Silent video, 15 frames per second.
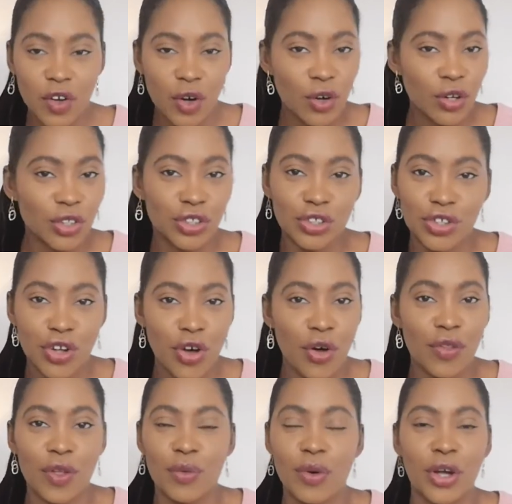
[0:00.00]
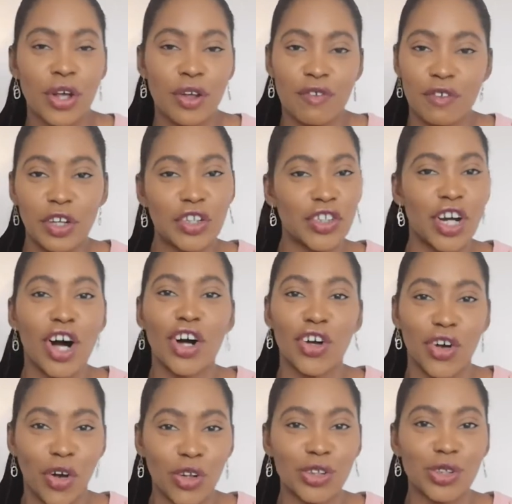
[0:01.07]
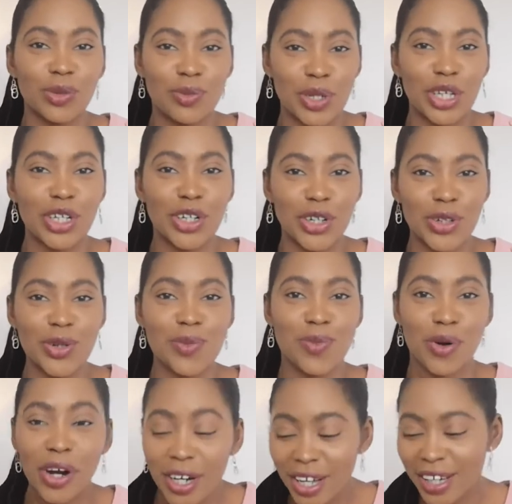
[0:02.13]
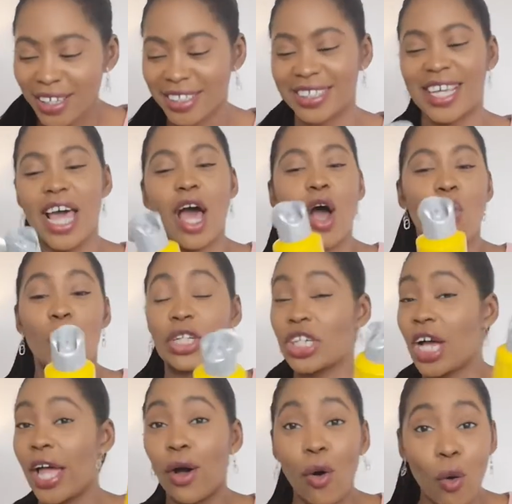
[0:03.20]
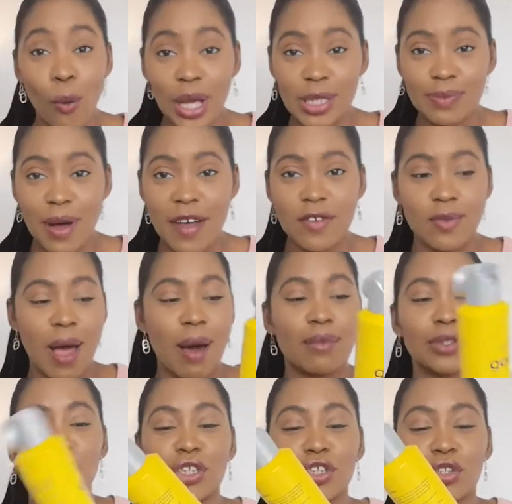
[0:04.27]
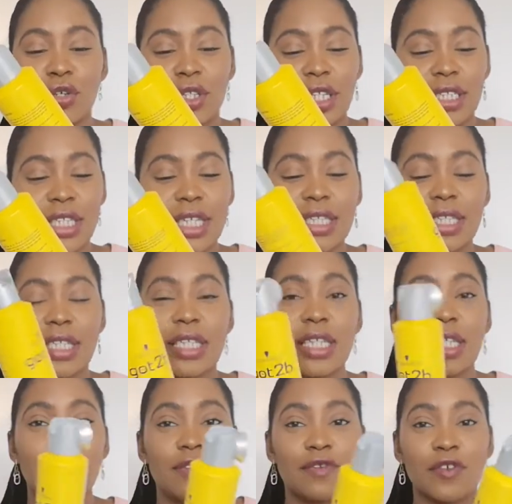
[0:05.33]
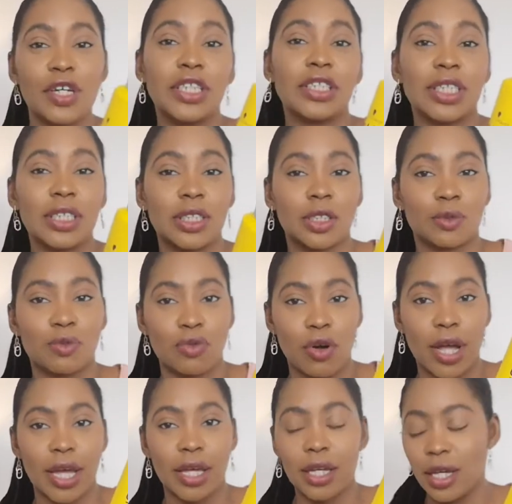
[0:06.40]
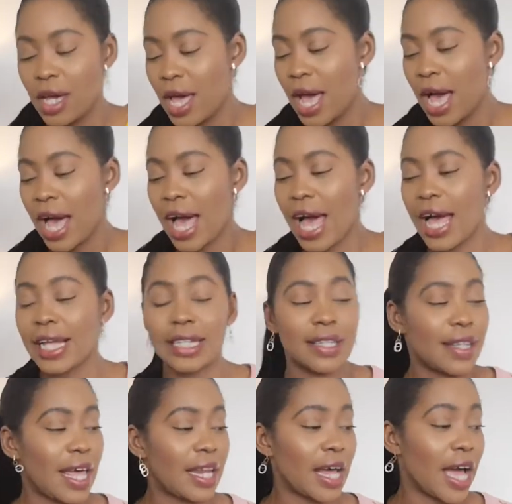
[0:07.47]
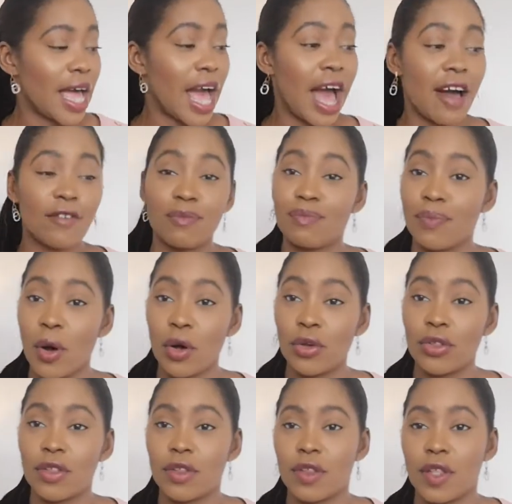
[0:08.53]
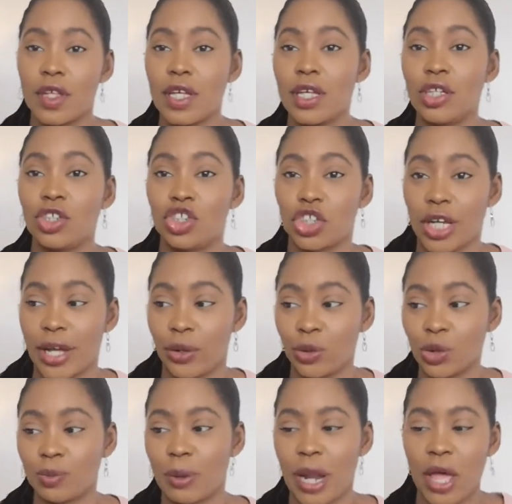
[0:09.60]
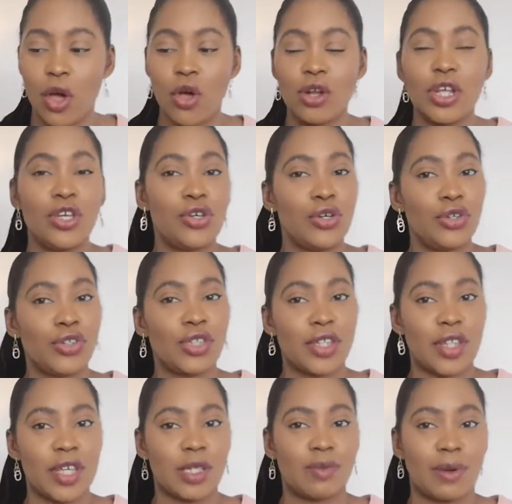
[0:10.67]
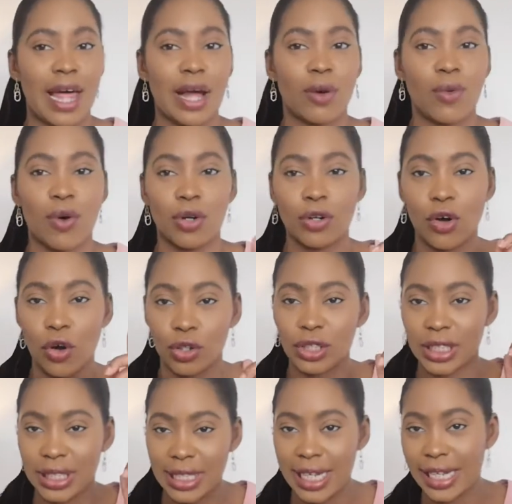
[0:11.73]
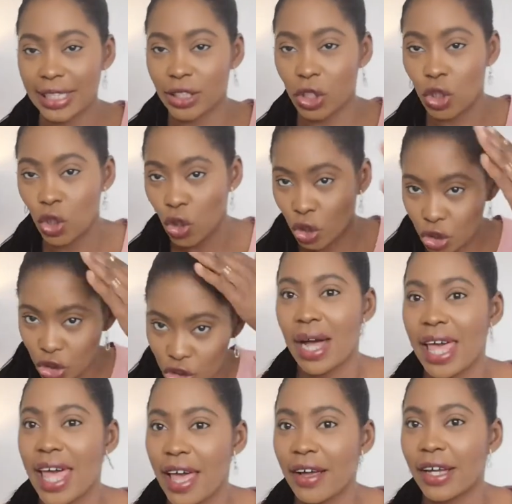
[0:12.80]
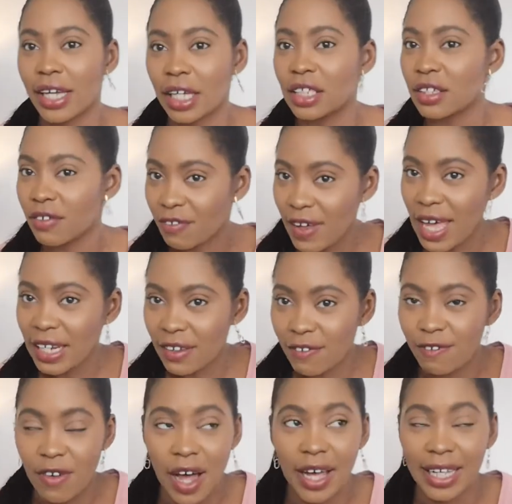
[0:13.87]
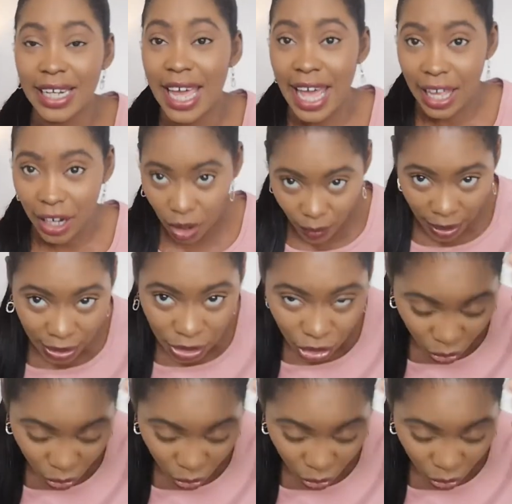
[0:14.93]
of course, you know that we're going to feature our Got2b Glue products, which I always buy from Amazon. So, this is the freezing spray, and then I have both the gels, but I only used this black one on today's look. My hair is fairly fine anyway,